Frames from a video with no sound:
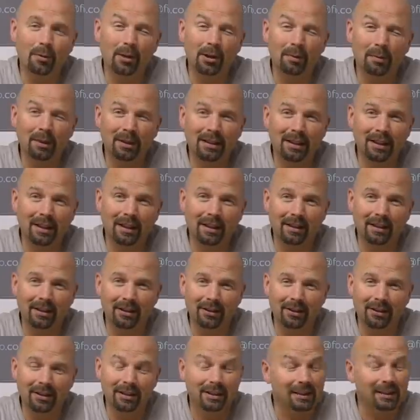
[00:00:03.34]
we're going to be taking a
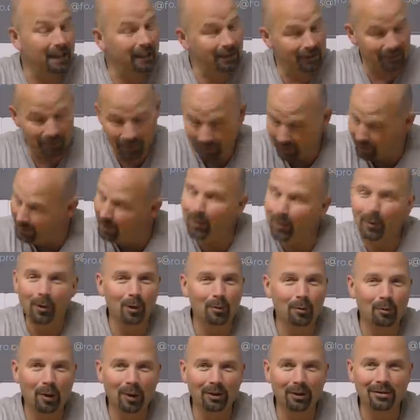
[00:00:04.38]
look at yet another
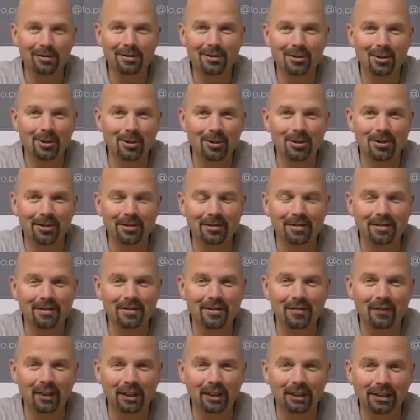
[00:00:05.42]
All Pond
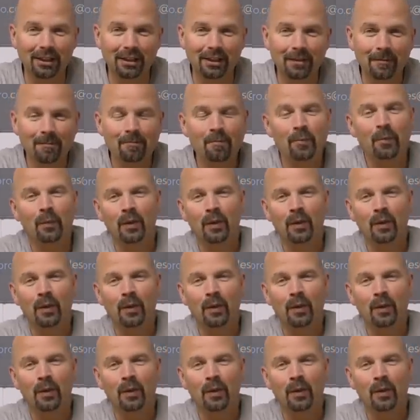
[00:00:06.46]
Solutions filter.